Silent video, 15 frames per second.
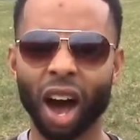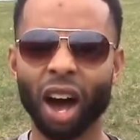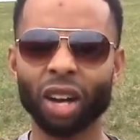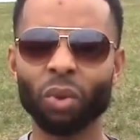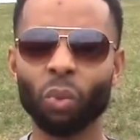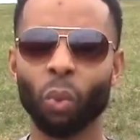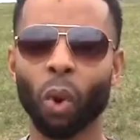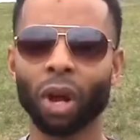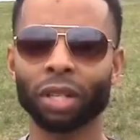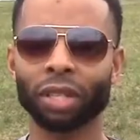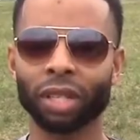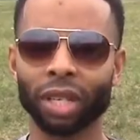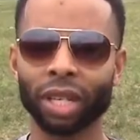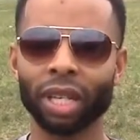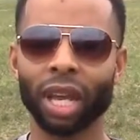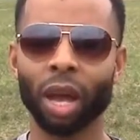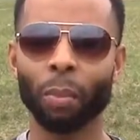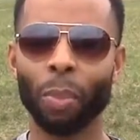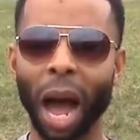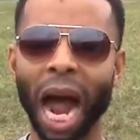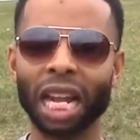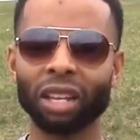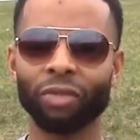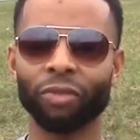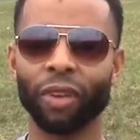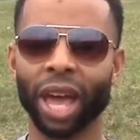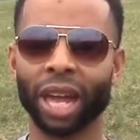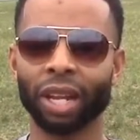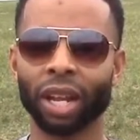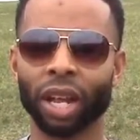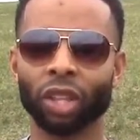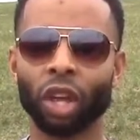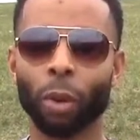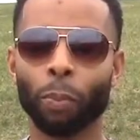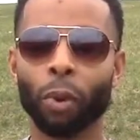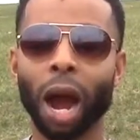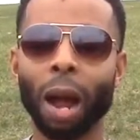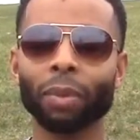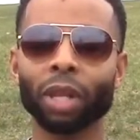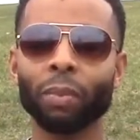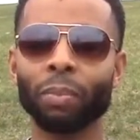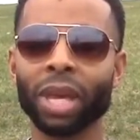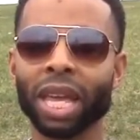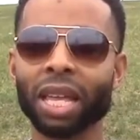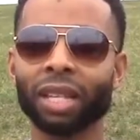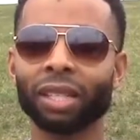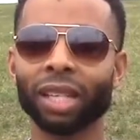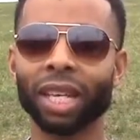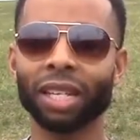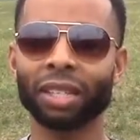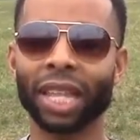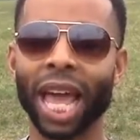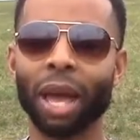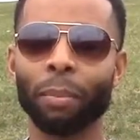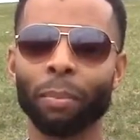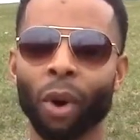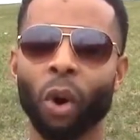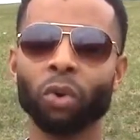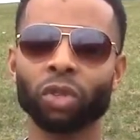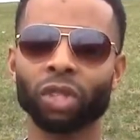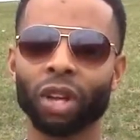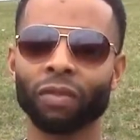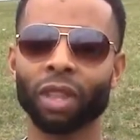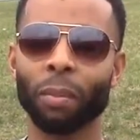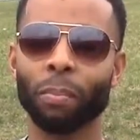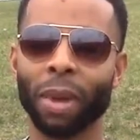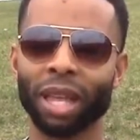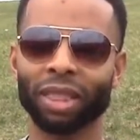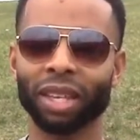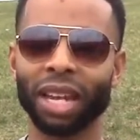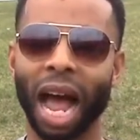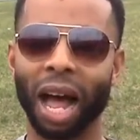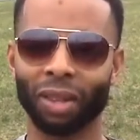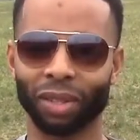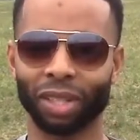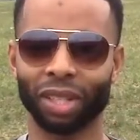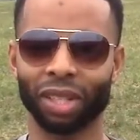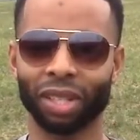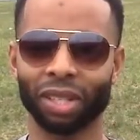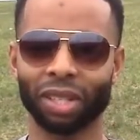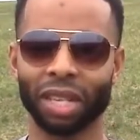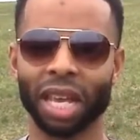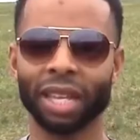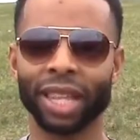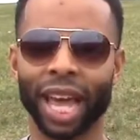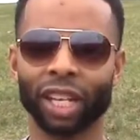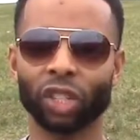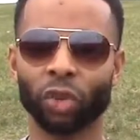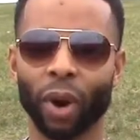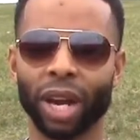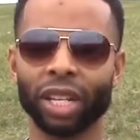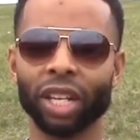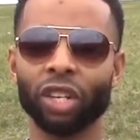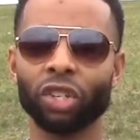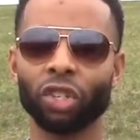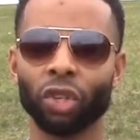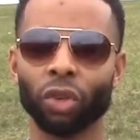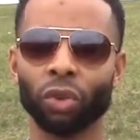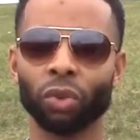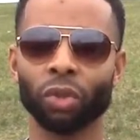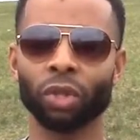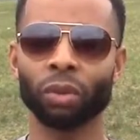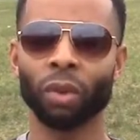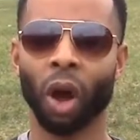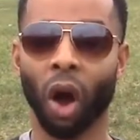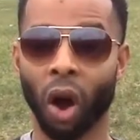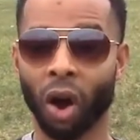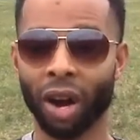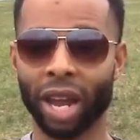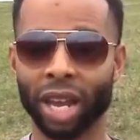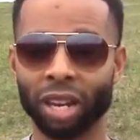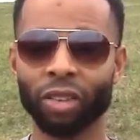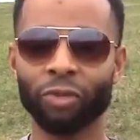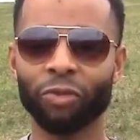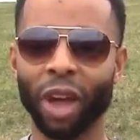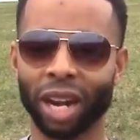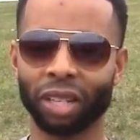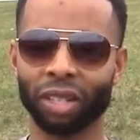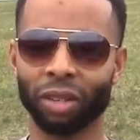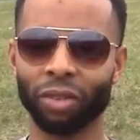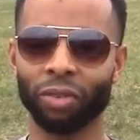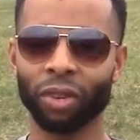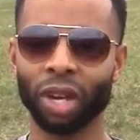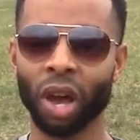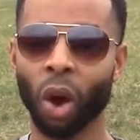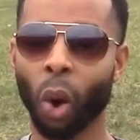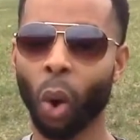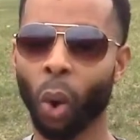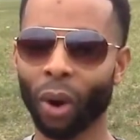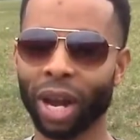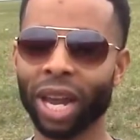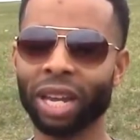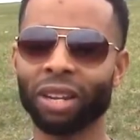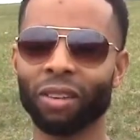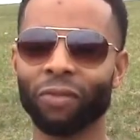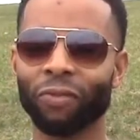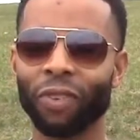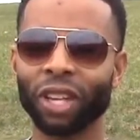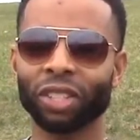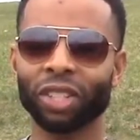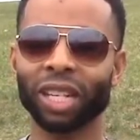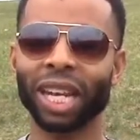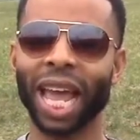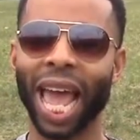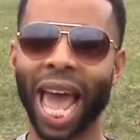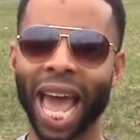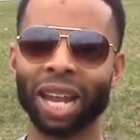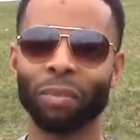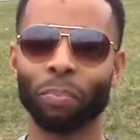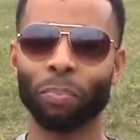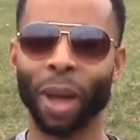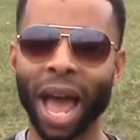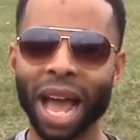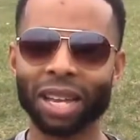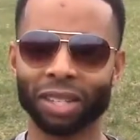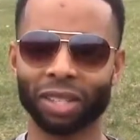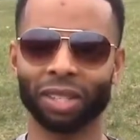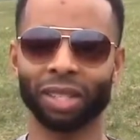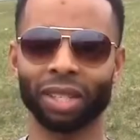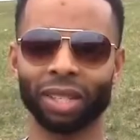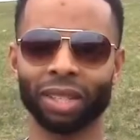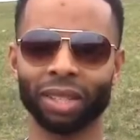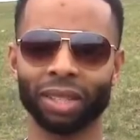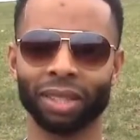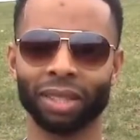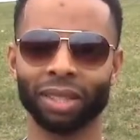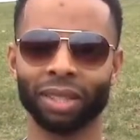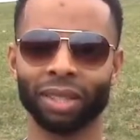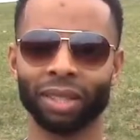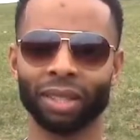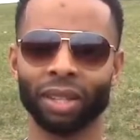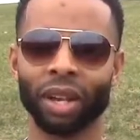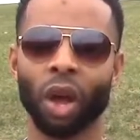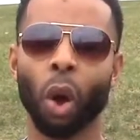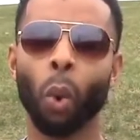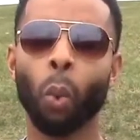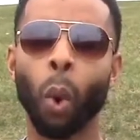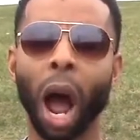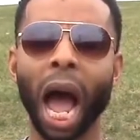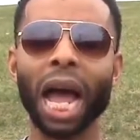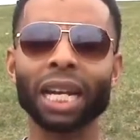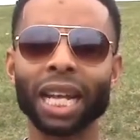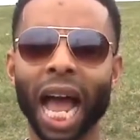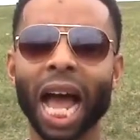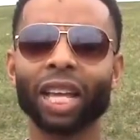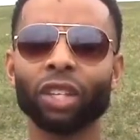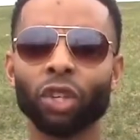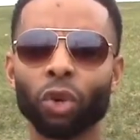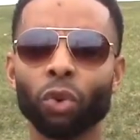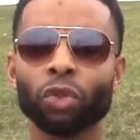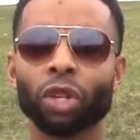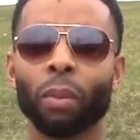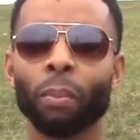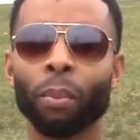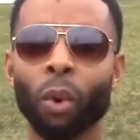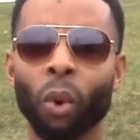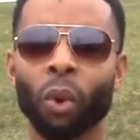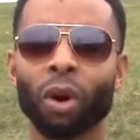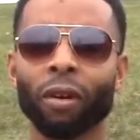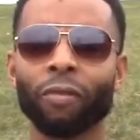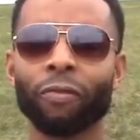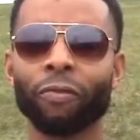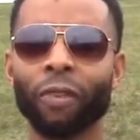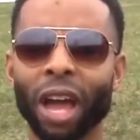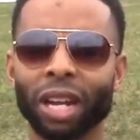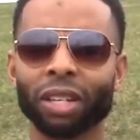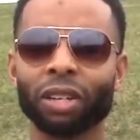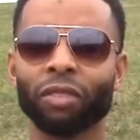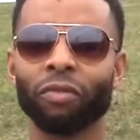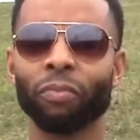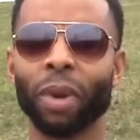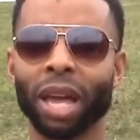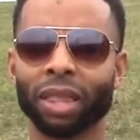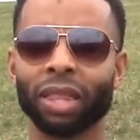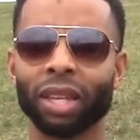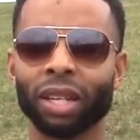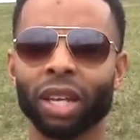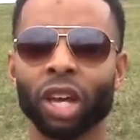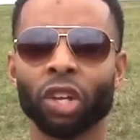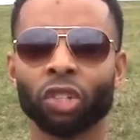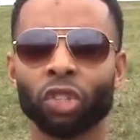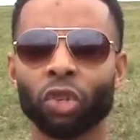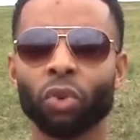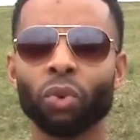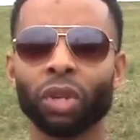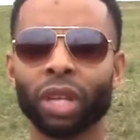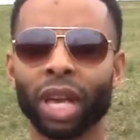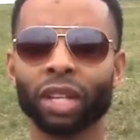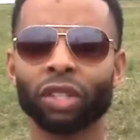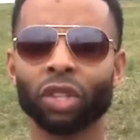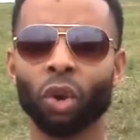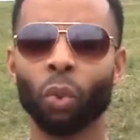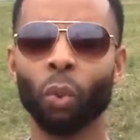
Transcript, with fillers: unwanted body fat. The problem is is that most of the methodologies that trainees use are ineffective or inefficient at best. Why not use a more effective method to get